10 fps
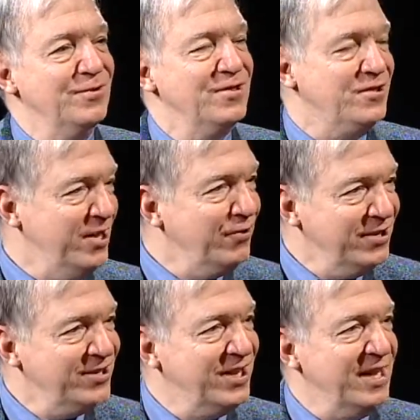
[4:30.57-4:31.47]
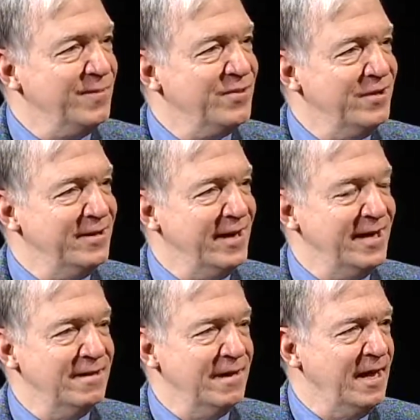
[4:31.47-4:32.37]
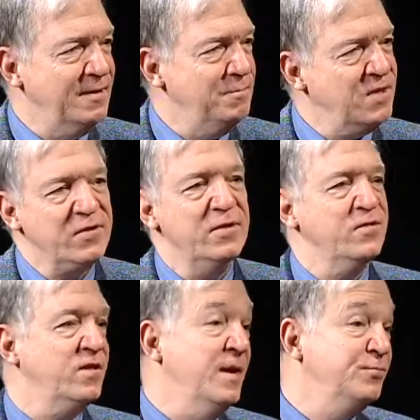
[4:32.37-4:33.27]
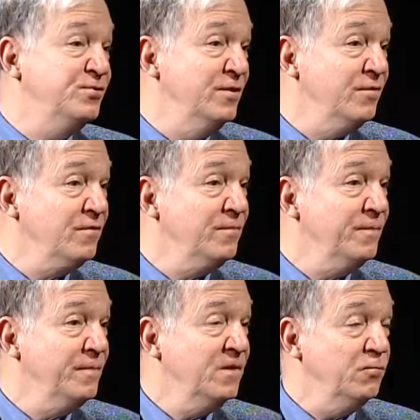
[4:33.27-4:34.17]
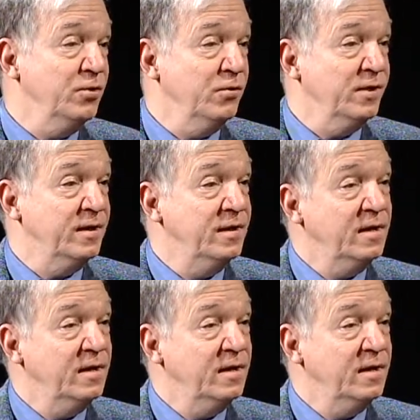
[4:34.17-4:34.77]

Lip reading: stereotypes and misconceptions, really,